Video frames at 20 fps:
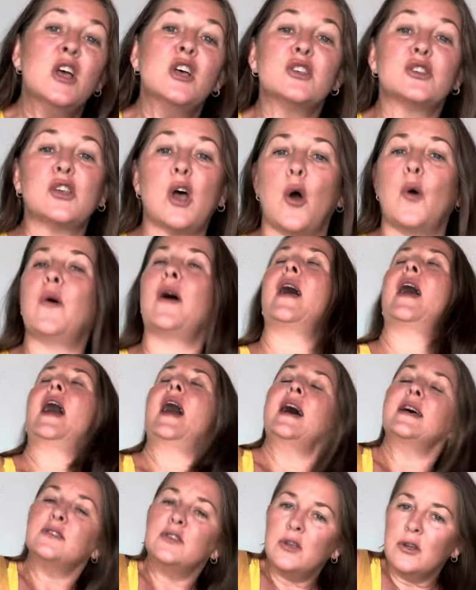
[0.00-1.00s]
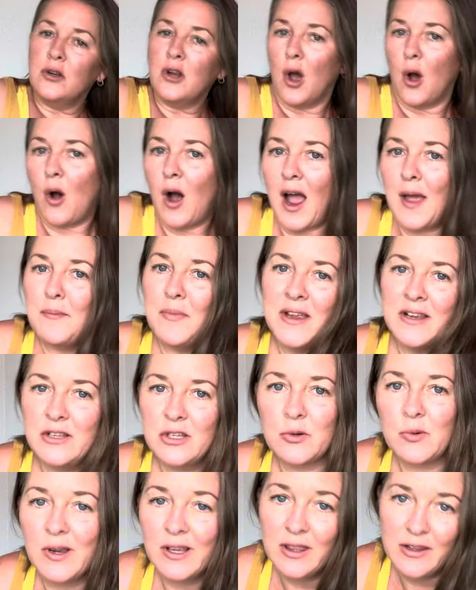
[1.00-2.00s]
So as you know, I've been
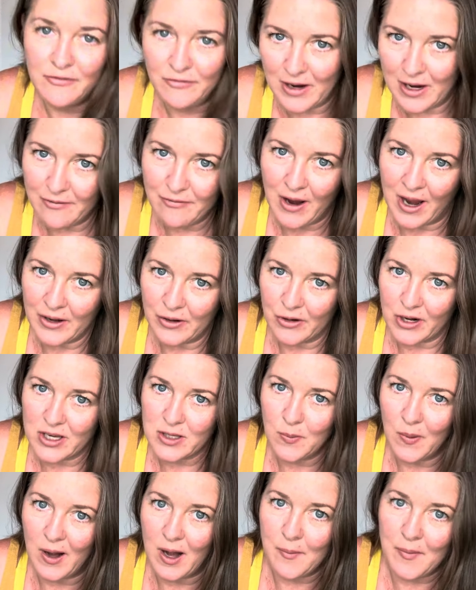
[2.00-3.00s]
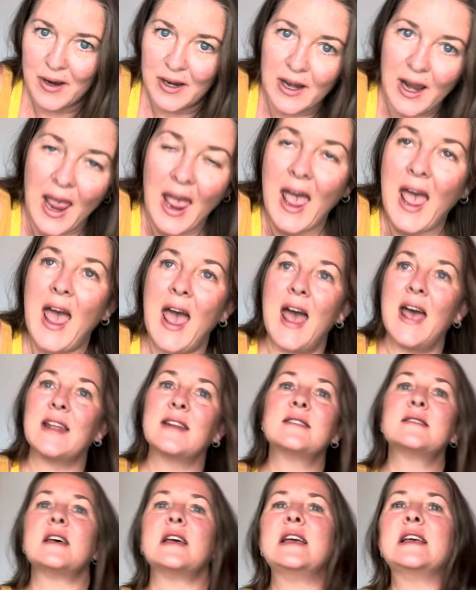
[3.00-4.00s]
doing the feet finder experiment
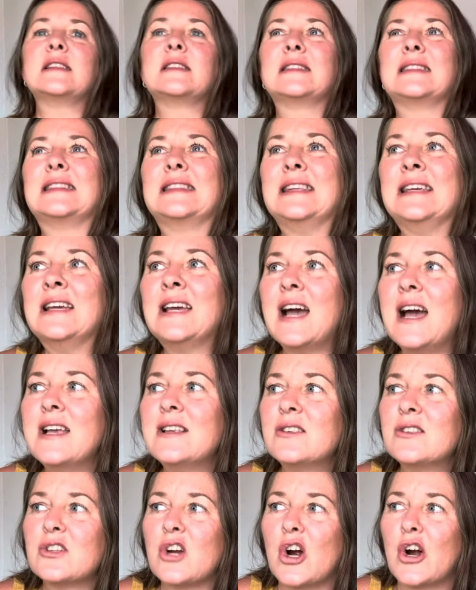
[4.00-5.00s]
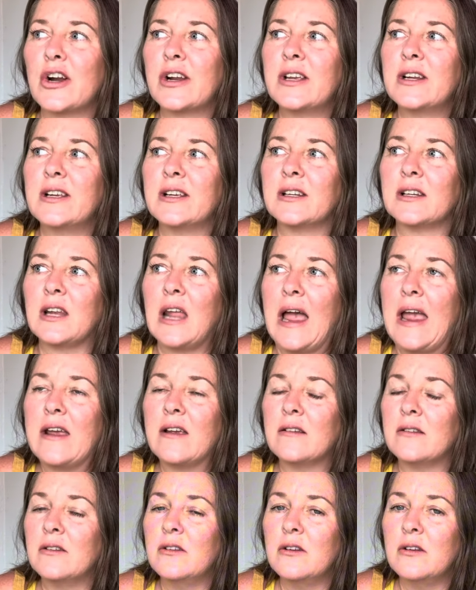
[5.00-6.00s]
and I think I started in
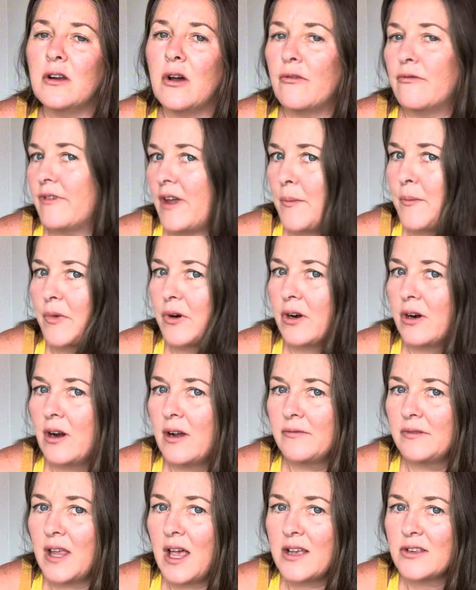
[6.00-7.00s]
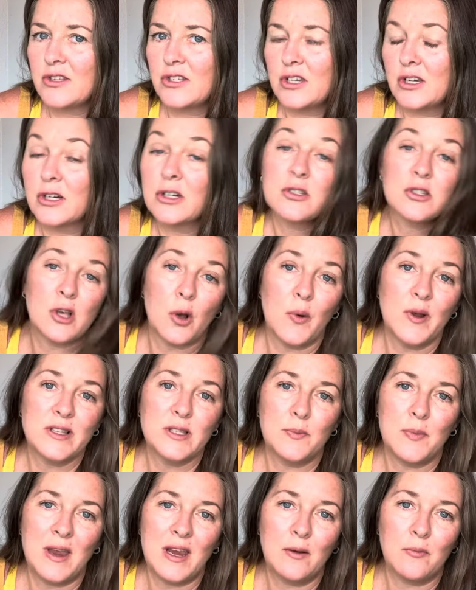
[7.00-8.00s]
like November of last year. So
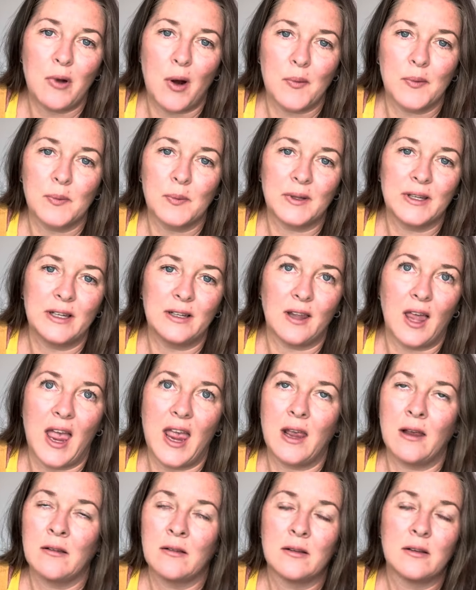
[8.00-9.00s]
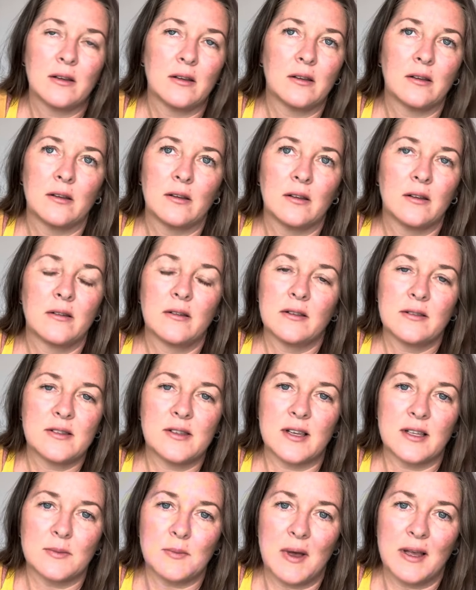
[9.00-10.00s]
it's been probably like
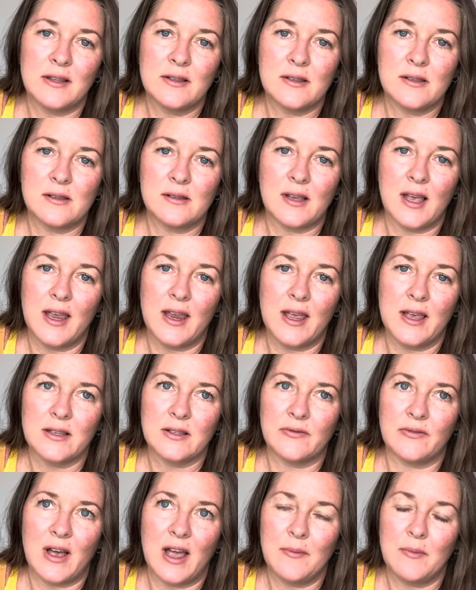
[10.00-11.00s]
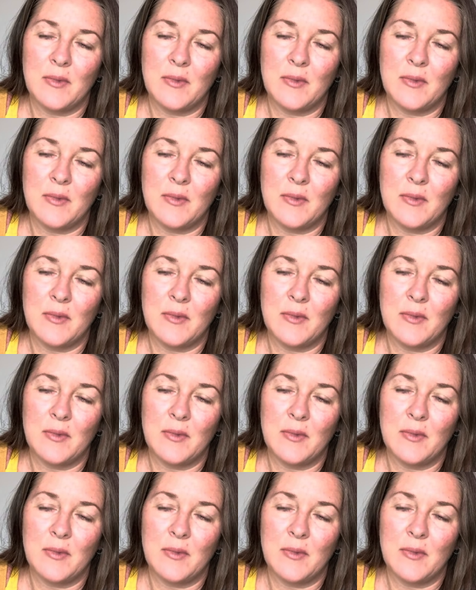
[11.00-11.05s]
six months, I guess, five